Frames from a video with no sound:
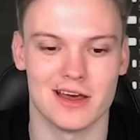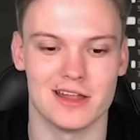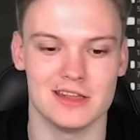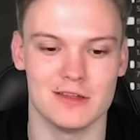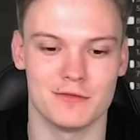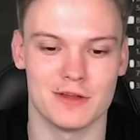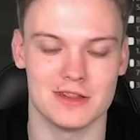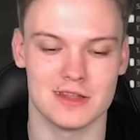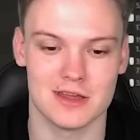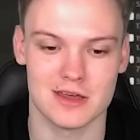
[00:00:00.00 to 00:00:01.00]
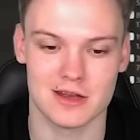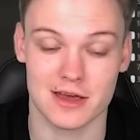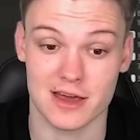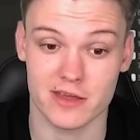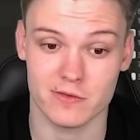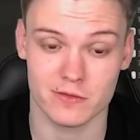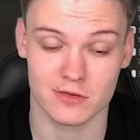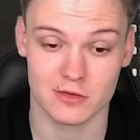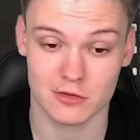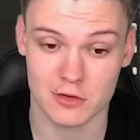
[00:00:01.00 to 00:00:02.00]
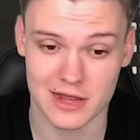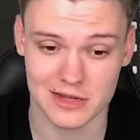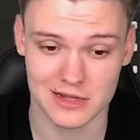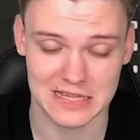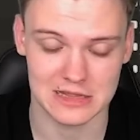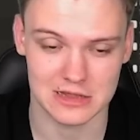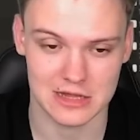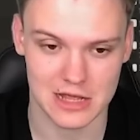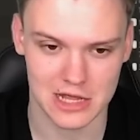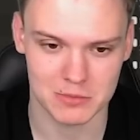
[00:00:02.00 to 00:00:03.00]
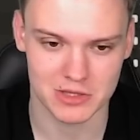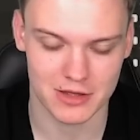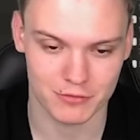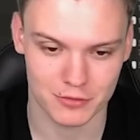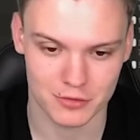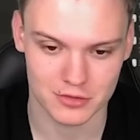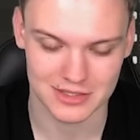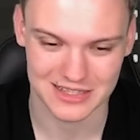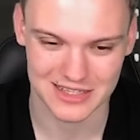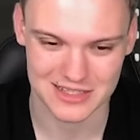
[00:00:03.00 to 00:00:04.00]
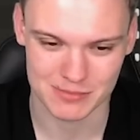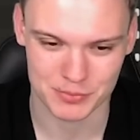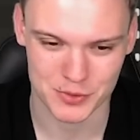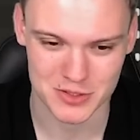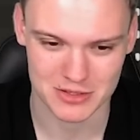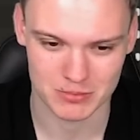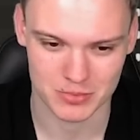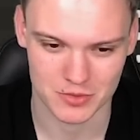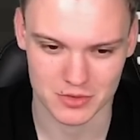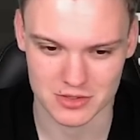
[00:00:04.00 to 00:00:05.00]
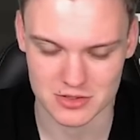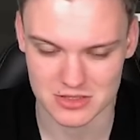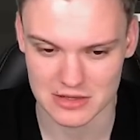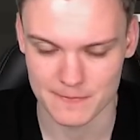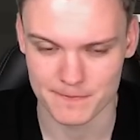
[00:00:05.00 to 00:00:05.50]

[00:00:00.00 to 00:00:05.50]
undefended. I saw that he can take, but I thought it's a poison pawn, as